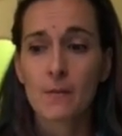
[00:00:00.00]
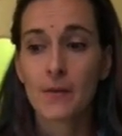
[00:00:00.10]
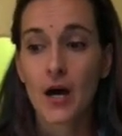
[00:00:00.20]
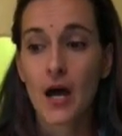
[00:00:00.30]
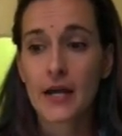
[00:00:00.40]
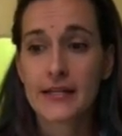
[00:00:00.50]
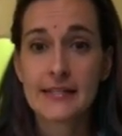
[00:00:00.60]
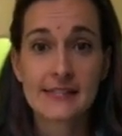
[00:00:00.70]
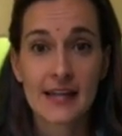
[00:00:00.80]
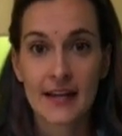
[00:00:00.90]
but he
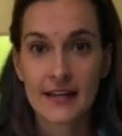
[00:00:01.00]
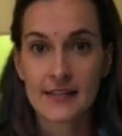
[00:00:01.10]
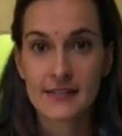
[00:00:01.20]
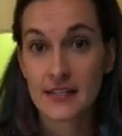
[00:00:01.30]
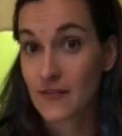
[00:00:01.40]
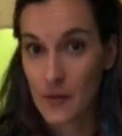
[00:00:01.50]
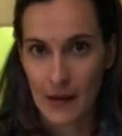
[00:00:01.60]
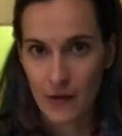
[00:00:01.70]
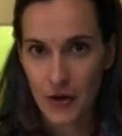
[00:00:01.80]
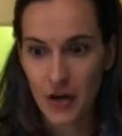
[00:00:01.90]
decided to give up
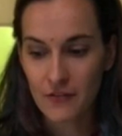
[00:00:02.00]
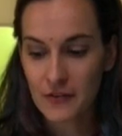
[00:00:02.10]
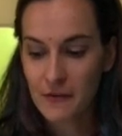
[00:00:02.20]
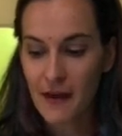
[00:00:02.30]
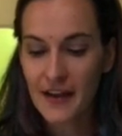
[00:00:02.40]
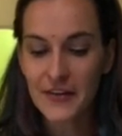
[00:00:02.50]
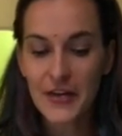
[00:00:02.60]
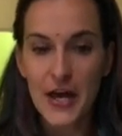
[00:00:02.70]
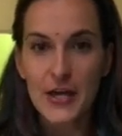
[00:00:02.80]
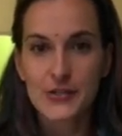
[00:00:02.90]
alcohol for a while,
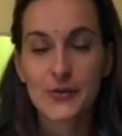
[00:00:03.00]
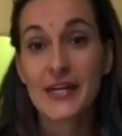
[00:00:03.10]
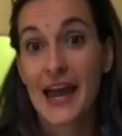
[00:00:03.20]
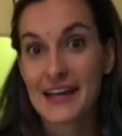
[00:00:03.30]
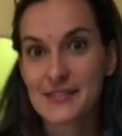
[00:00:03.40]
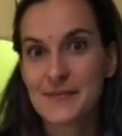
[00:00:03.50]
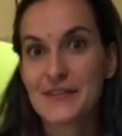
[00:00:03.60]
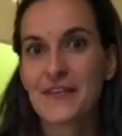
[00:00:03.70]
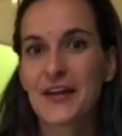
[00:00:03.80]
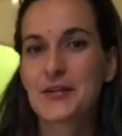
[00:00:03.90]
so he asked me
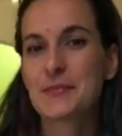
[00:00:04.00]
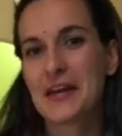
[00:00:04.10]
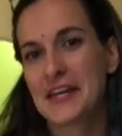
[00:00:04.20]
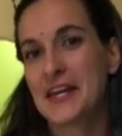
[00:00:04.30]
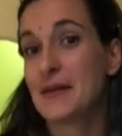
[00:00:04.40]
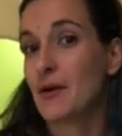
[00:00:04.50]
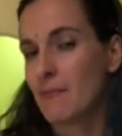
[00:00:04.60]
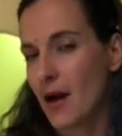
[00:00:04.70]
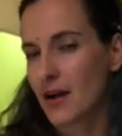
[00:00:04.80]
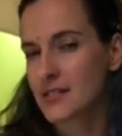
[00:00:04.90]
if I could make him a
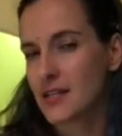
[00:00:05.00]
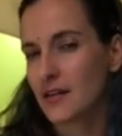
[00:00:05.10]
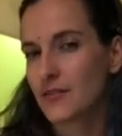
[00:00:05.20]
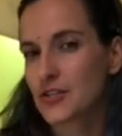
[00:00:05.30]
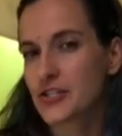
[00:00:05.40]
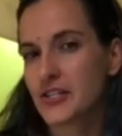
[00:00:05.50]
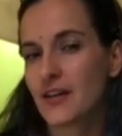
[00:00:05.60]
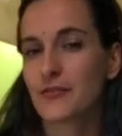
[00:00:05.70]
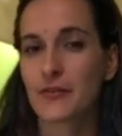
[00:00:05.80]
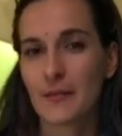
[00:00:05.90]
mocktail version
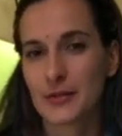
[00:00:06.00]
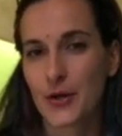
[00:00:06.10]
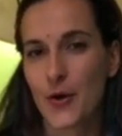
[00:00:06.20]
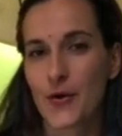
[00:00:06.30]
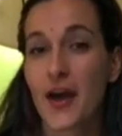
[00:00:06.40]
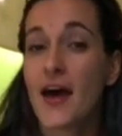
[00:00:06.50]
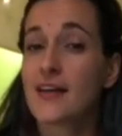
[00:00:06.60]
of a rum and coke.